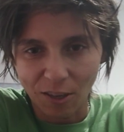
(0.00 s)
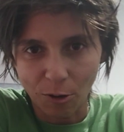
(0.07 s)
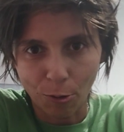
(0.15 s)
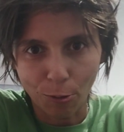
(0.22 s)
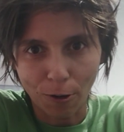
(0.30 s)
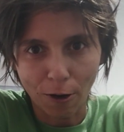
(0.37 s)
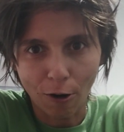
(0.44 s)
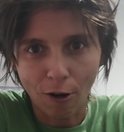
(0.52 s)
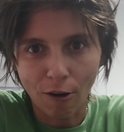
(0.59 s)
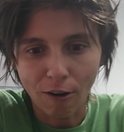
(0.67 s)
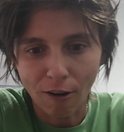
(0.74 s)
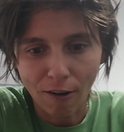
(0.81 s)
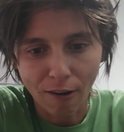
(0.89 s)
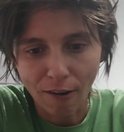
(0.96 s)

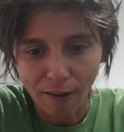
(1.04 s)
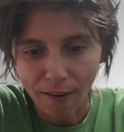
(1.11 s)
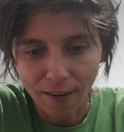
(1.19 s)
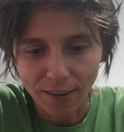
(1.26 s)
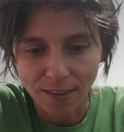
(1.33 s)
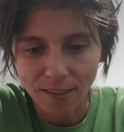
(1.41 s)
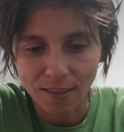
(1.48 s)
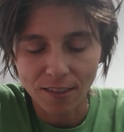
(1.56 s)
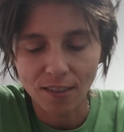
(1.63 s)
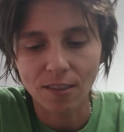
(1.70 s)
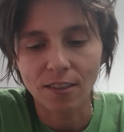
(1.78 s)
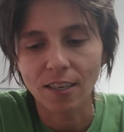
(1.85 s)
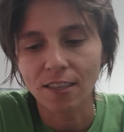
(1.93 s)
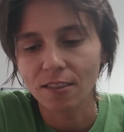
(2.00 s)
Yeah.
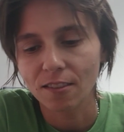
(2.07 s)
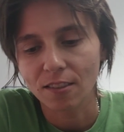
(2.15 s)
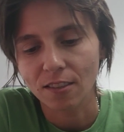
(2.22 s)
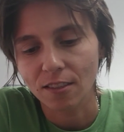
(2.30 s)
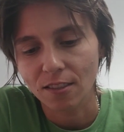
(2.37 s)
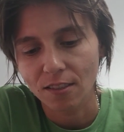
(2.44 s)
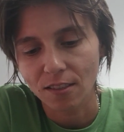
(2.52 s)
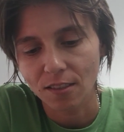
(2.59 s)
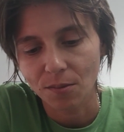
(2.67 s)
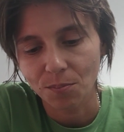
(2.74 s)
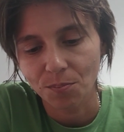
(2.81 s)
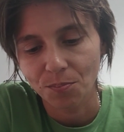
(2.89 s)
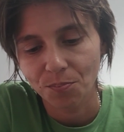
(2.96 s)
All right, let's see.